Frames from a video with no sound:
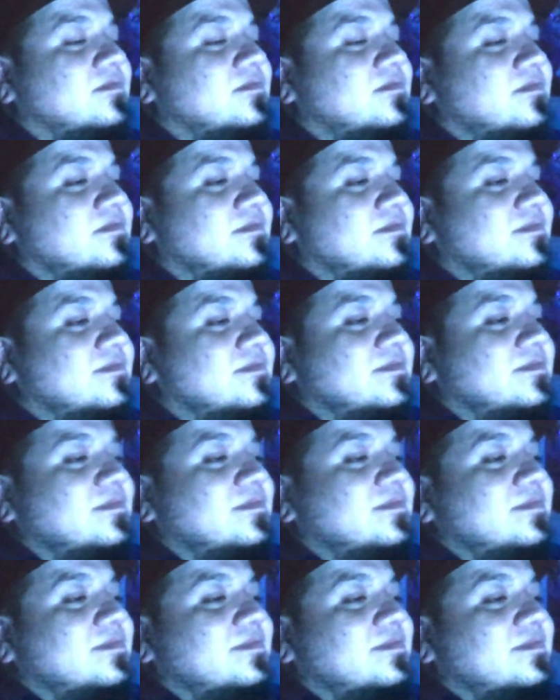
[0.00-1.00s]
fruit on
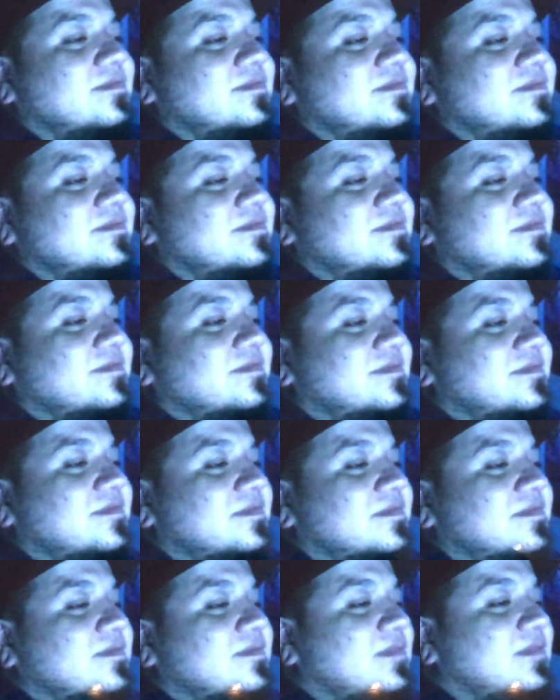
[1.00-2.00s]
Hawthorne.
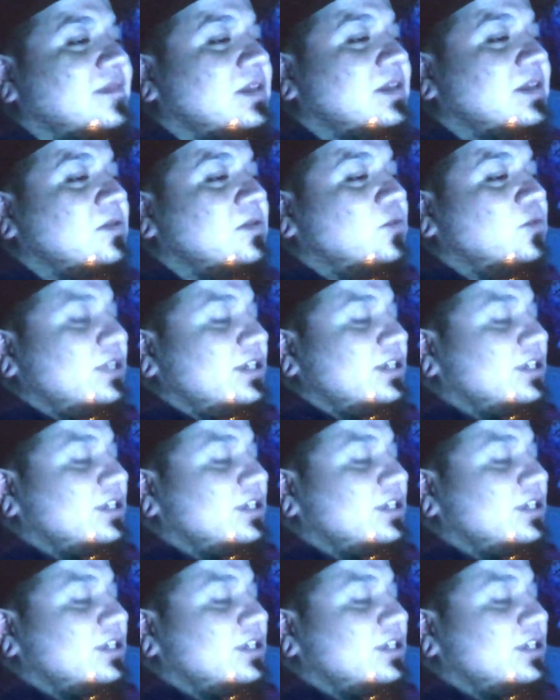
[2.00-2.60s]
Big shout out to Hawthorne.